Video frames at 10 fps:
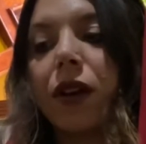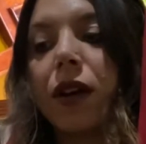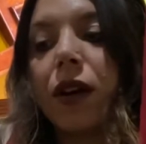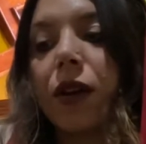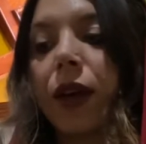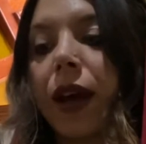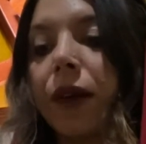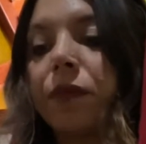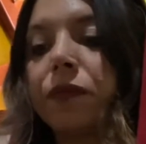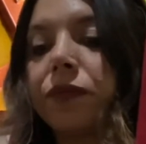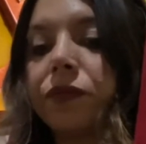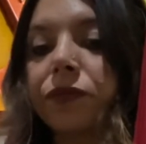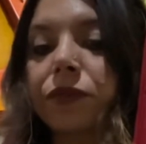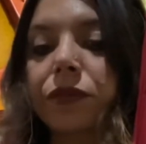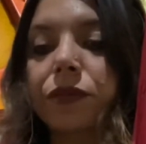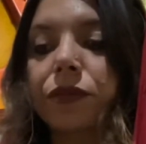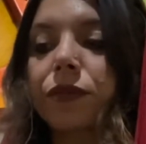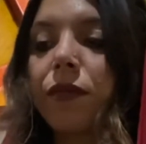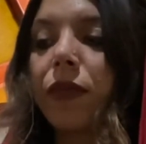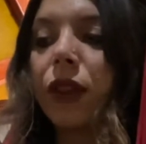Okay?
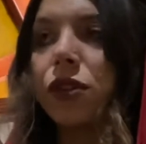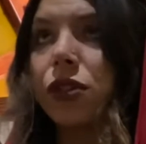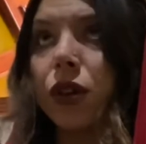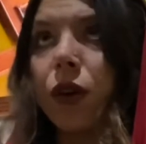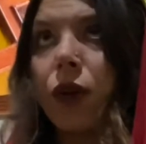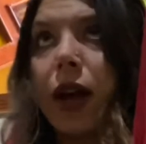So